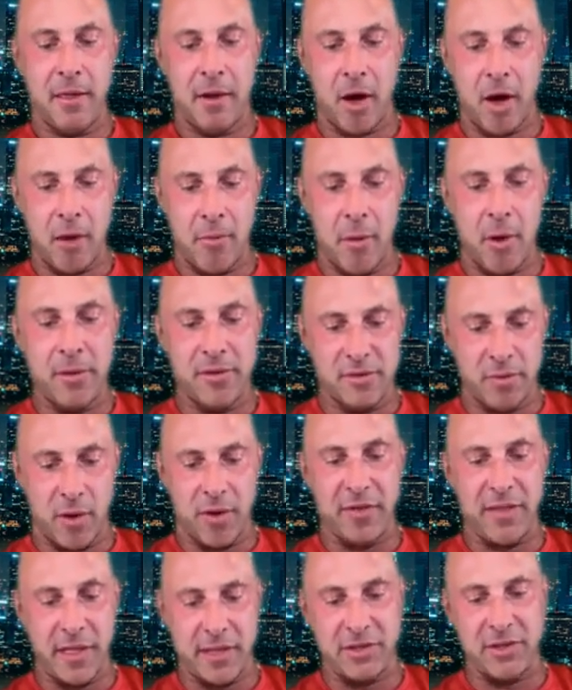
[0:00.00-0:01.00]
automotive is
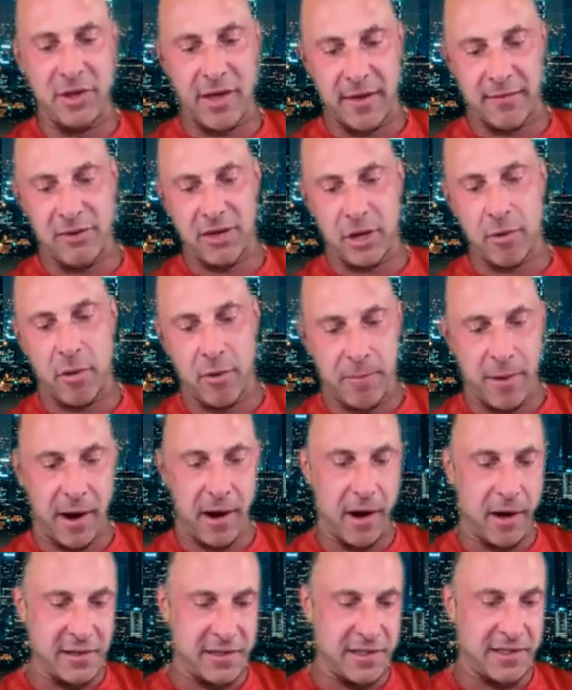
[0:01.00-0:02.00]
one thing, so you have general
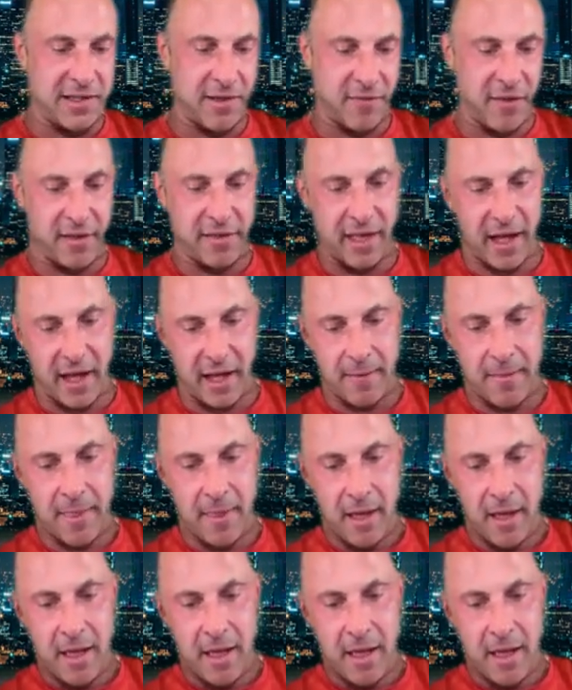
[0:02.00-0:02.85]
repairs and stuff like that